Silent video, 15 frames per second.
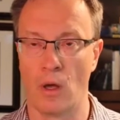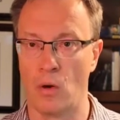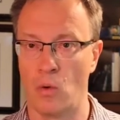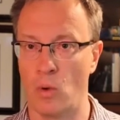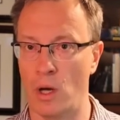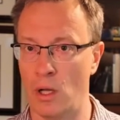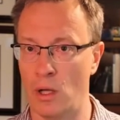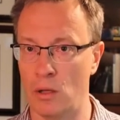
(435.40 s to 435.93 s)

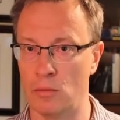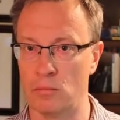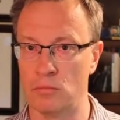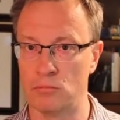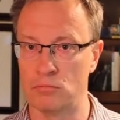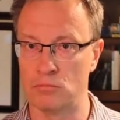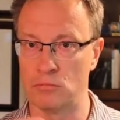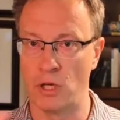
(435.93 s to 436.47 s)
Well,
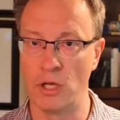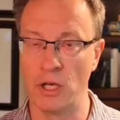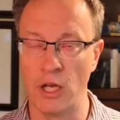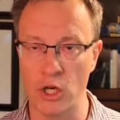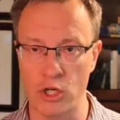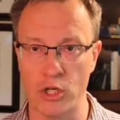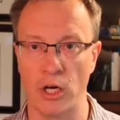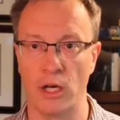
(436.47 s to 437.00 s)

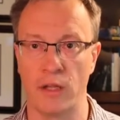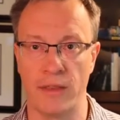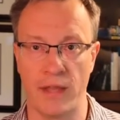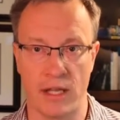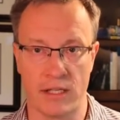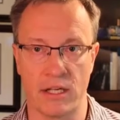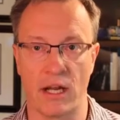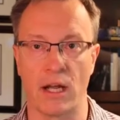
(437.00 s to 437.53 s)
initially
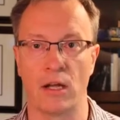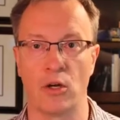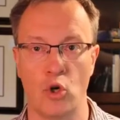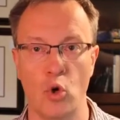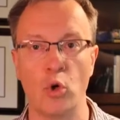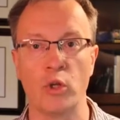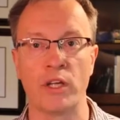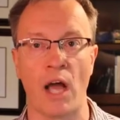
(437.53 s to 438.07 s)
that's a
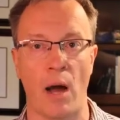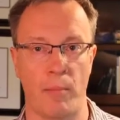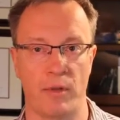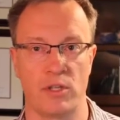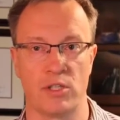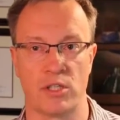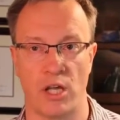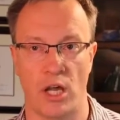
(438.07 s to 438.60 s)
good
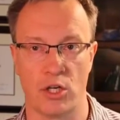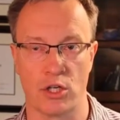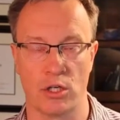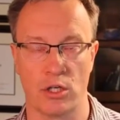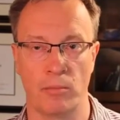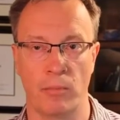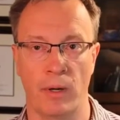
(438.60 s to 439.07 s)
compensation,